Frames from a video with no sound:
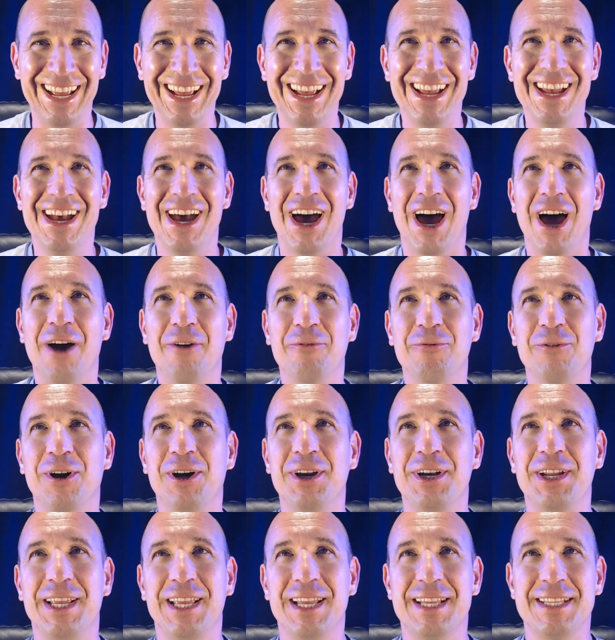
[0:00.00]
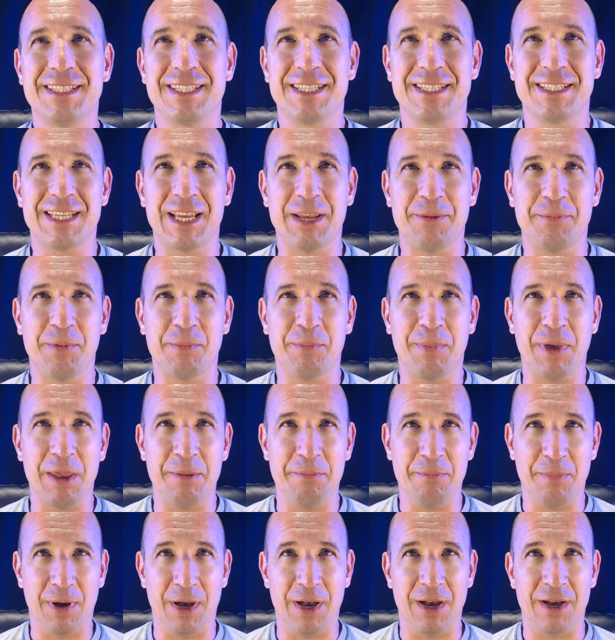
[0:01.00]
run against the Tampa Bay
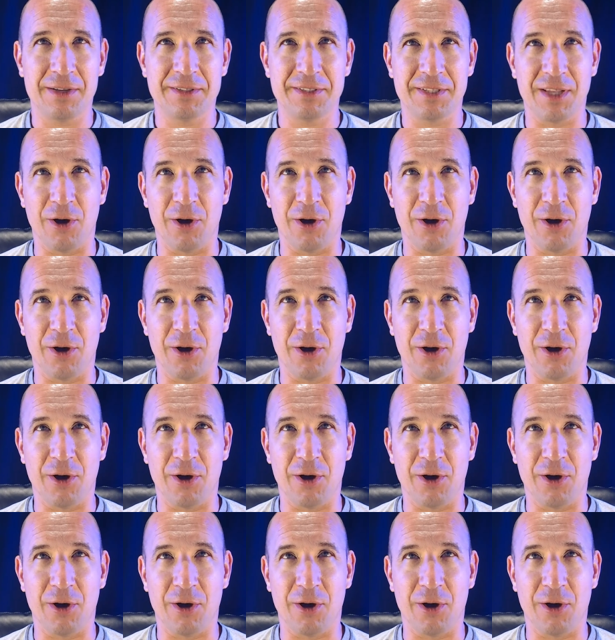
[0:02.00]
Bucs.